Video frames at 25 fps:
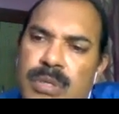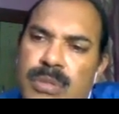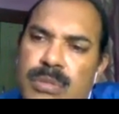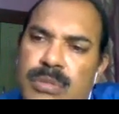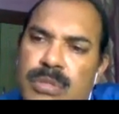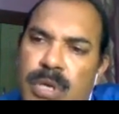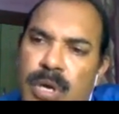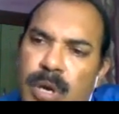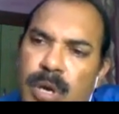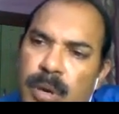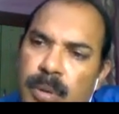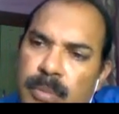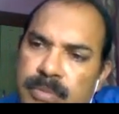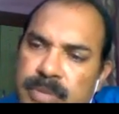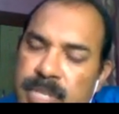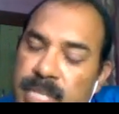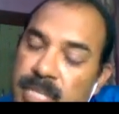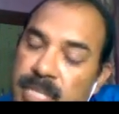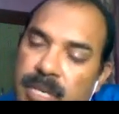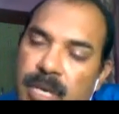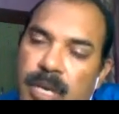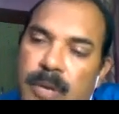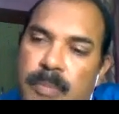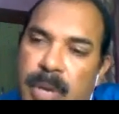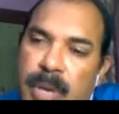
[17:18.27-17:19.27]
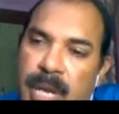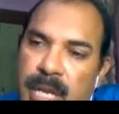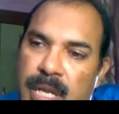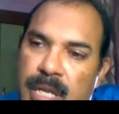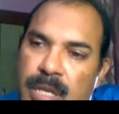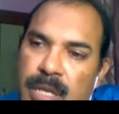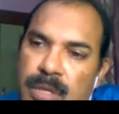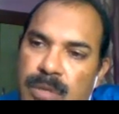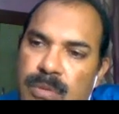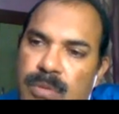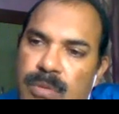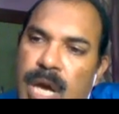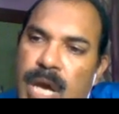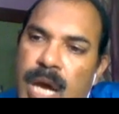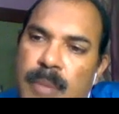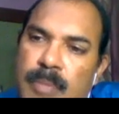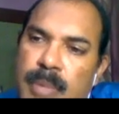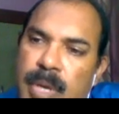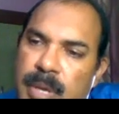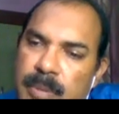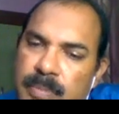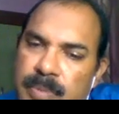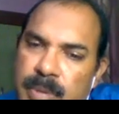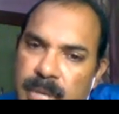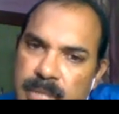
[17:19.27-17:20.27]
to the finger plane to
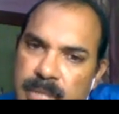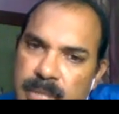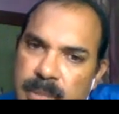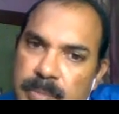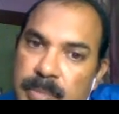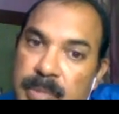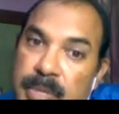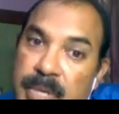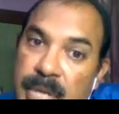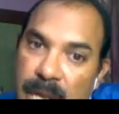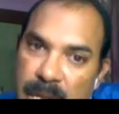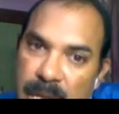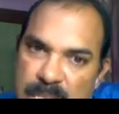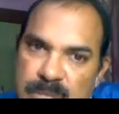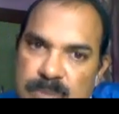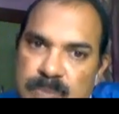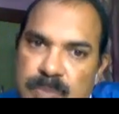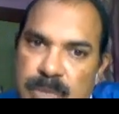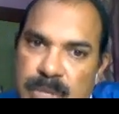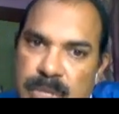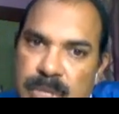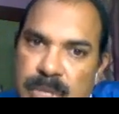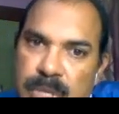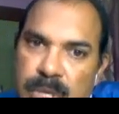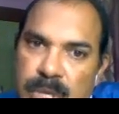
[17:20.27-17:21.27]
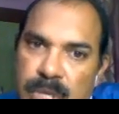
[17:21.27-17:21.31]
have an effective grasp.